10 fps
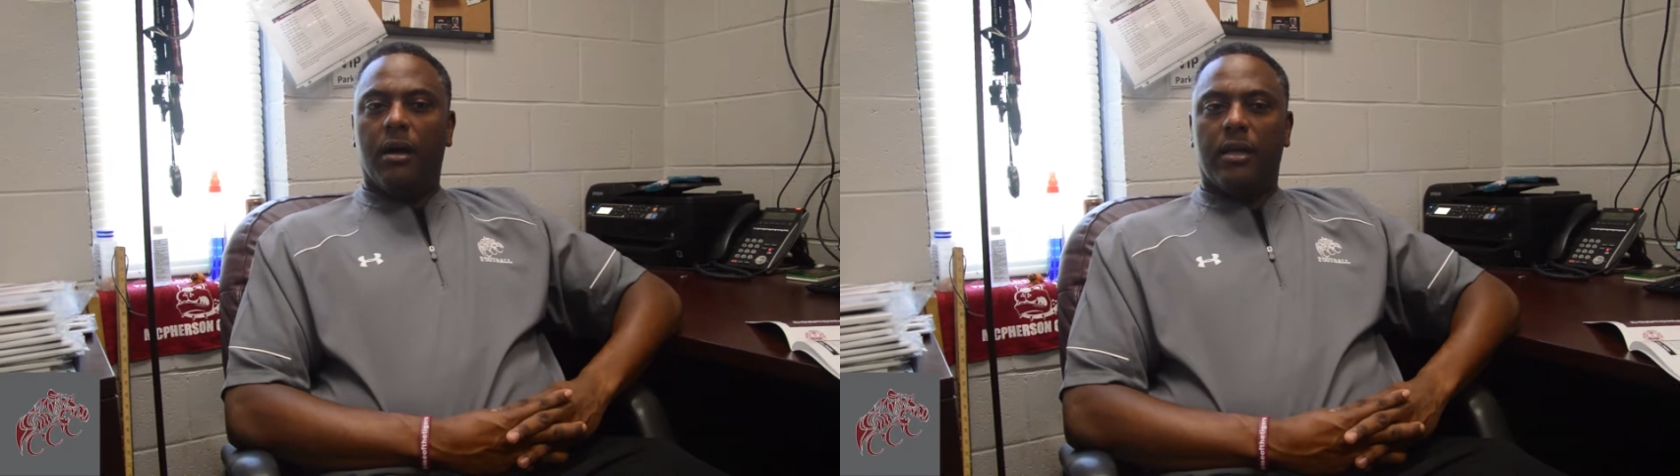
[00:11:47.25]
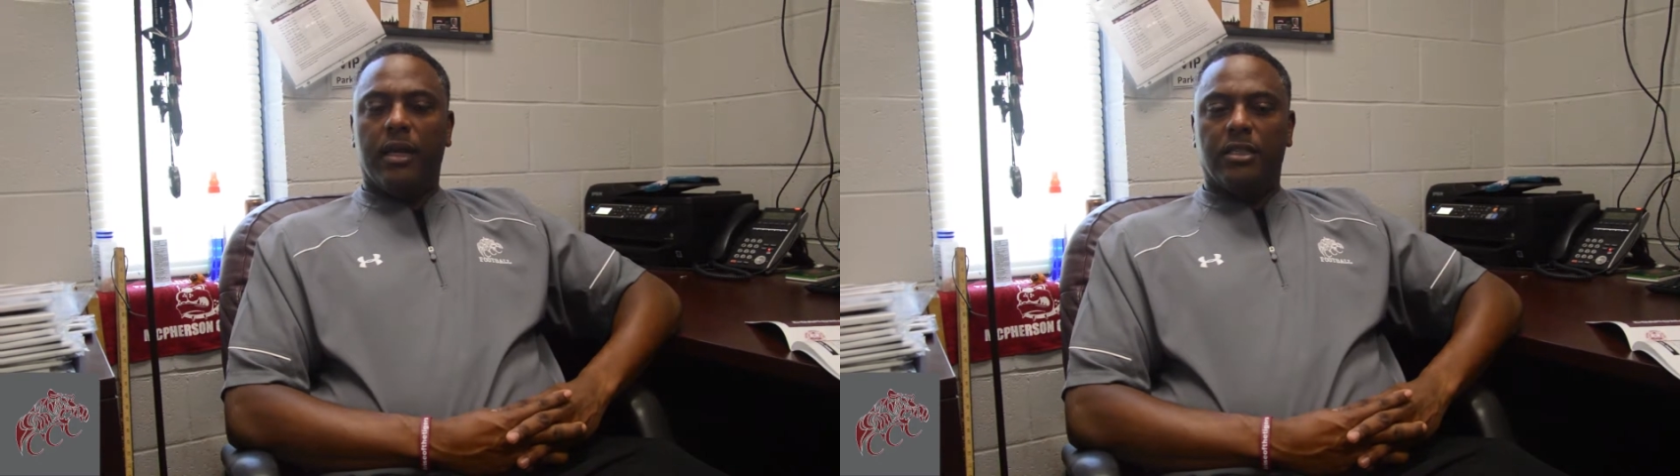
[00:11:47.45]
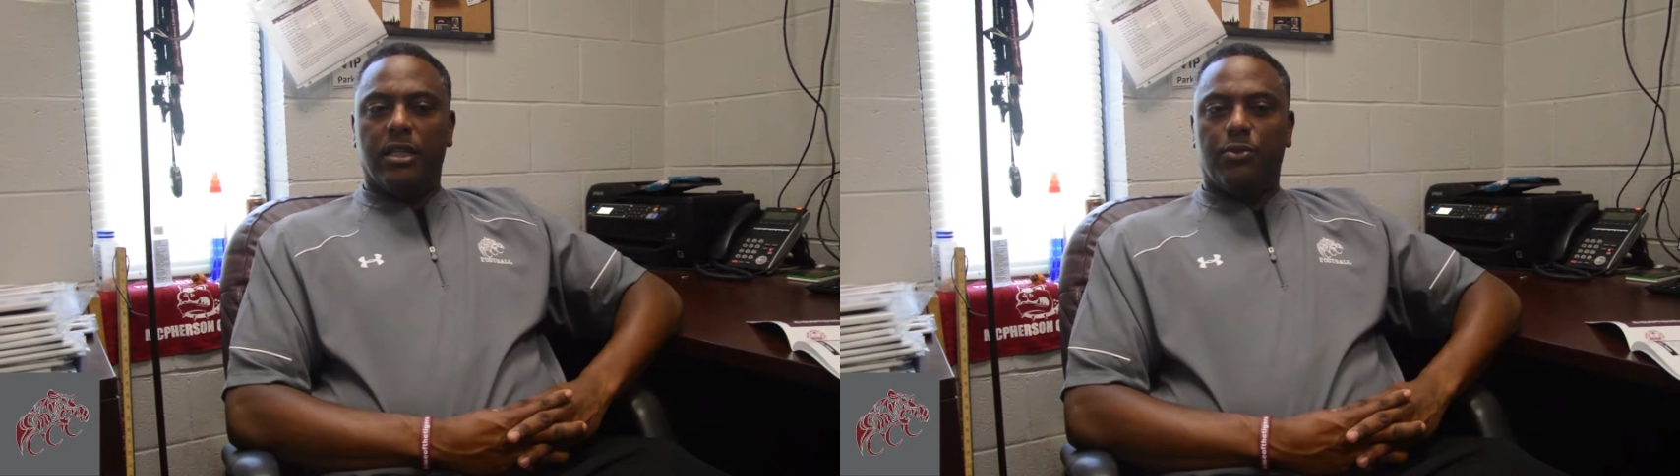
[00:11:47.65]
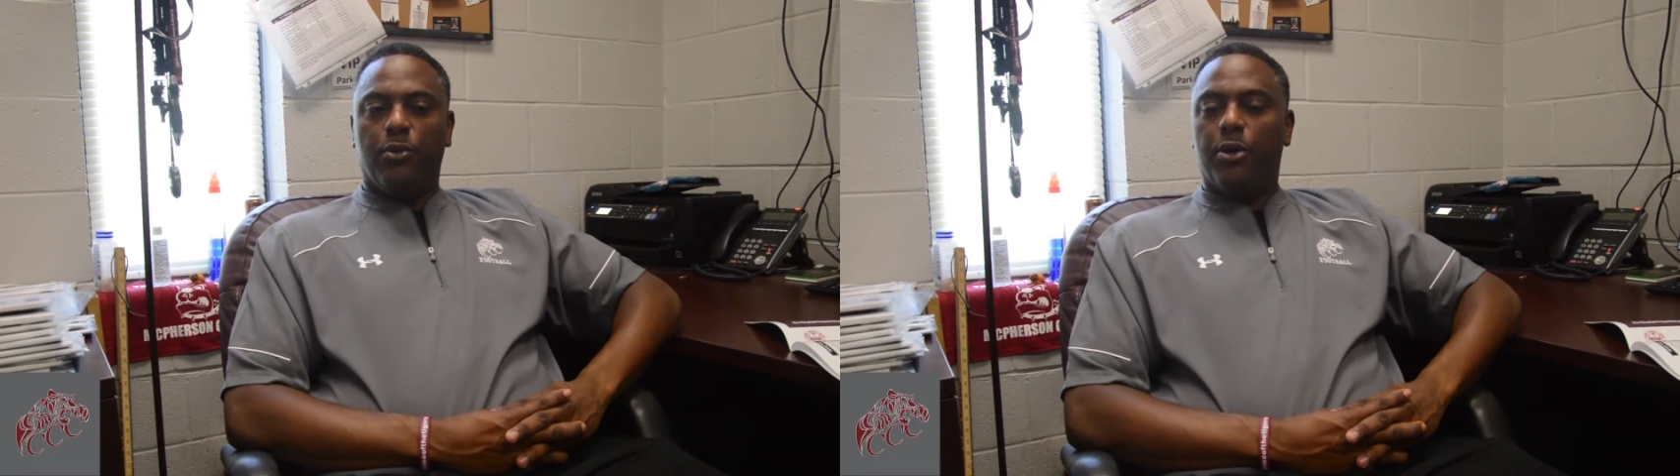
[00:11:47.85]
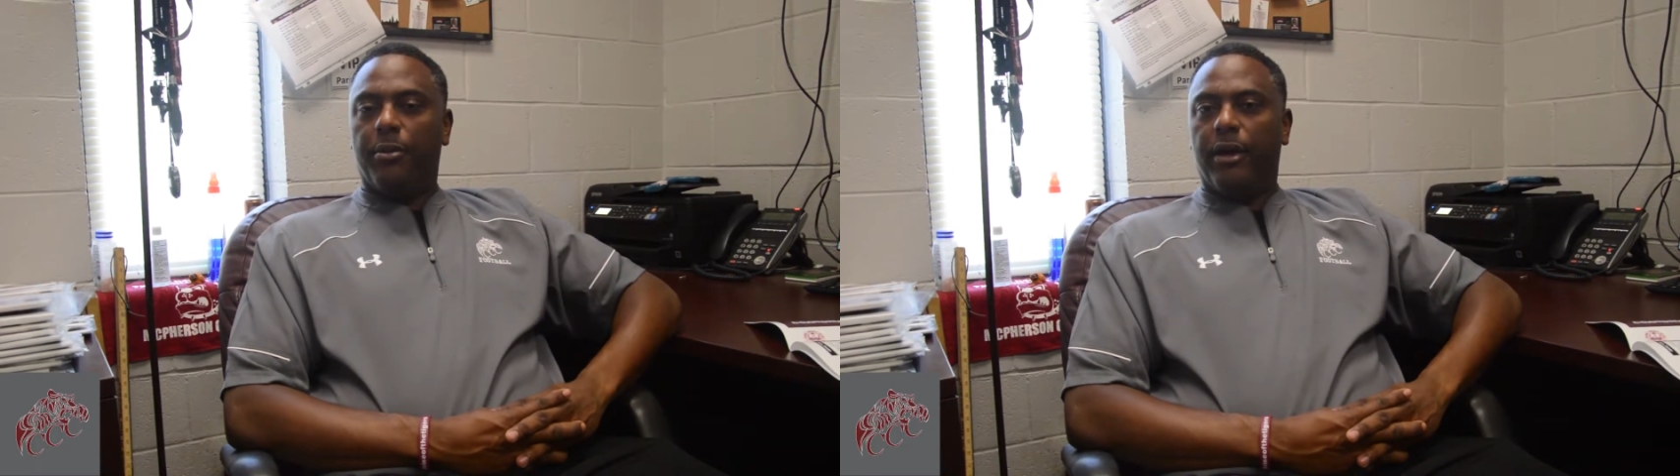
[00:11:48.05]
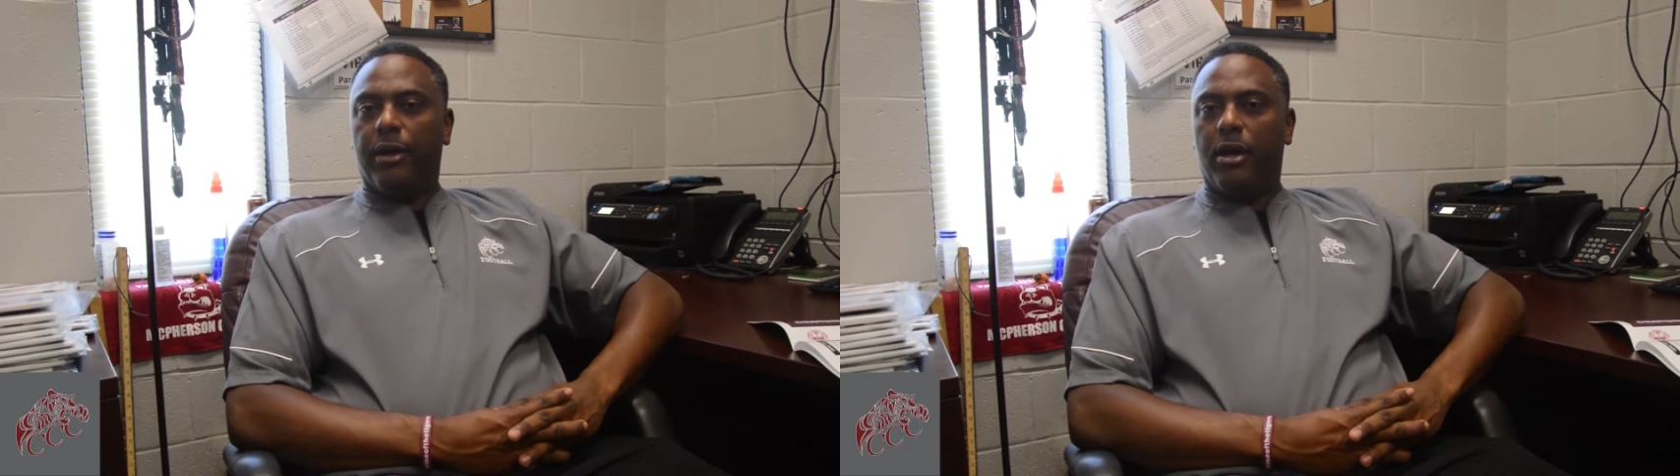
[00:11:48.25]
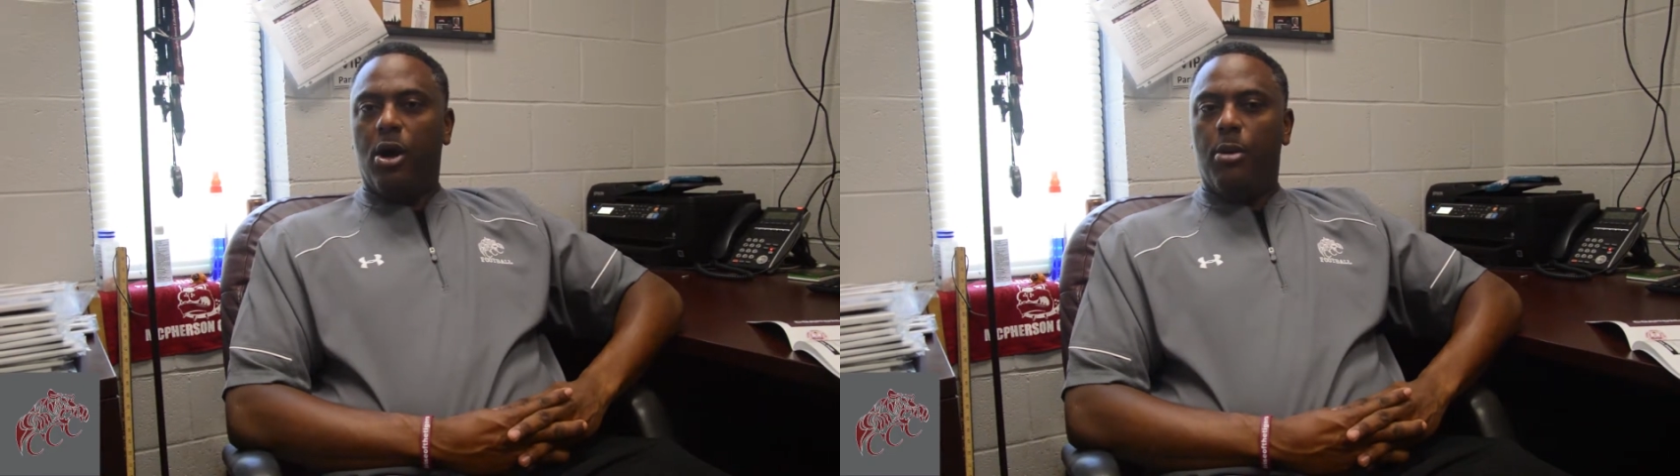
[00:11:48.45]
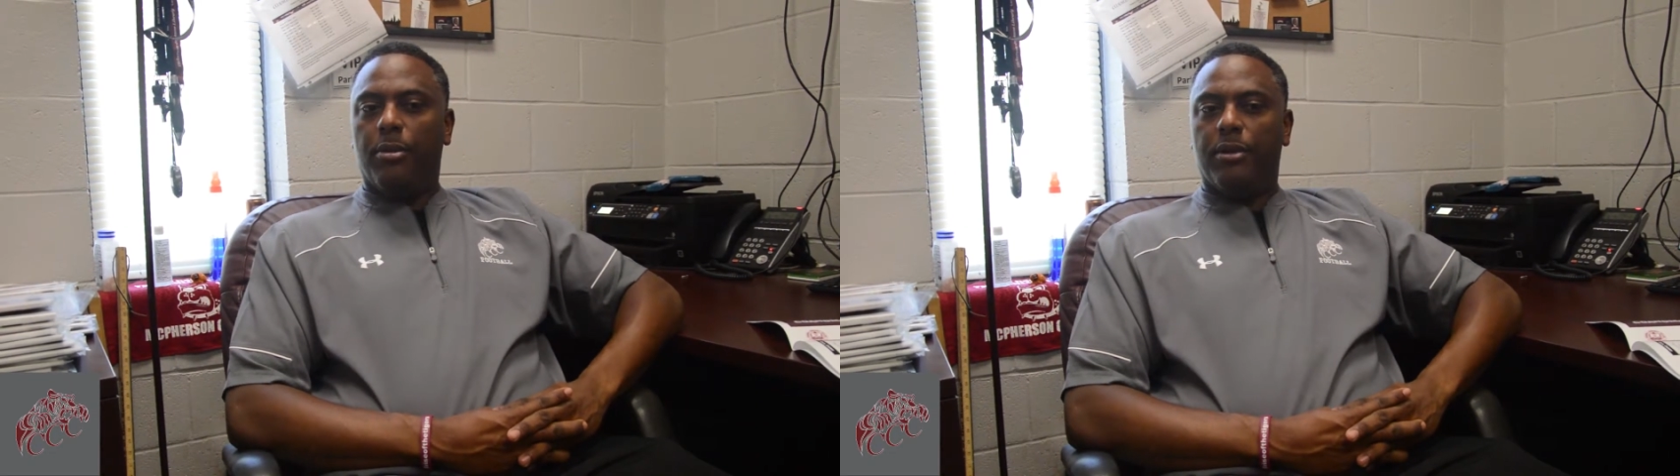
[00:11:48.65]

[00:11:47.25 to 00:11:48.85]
Kids that want to be here at Coahoma,